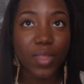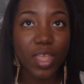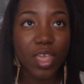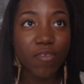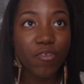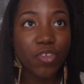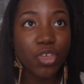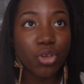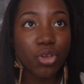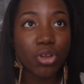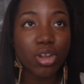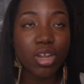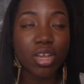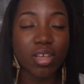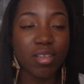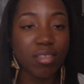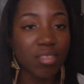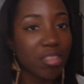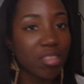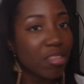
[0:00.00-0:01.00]
If you're
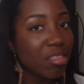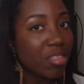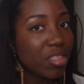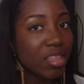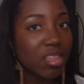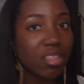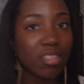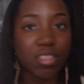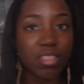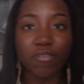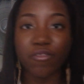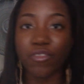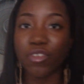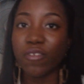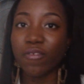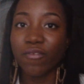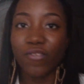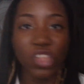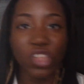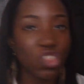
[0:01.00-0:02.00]
consistent, if
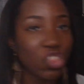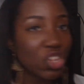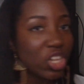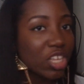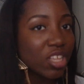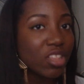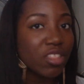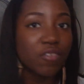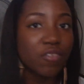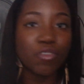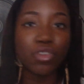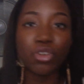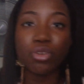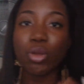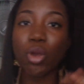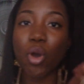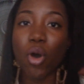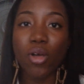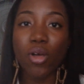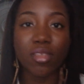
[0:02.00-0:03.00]
you're vigilant, if you're
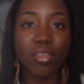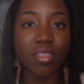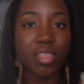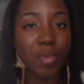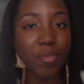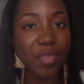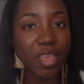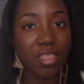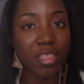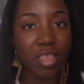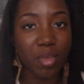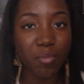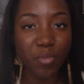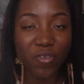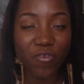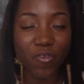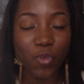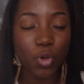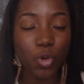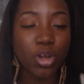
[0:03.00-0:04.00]
doing all the tips I said
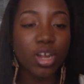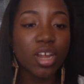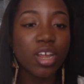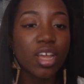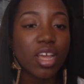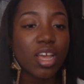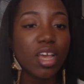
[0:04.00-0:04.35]
before,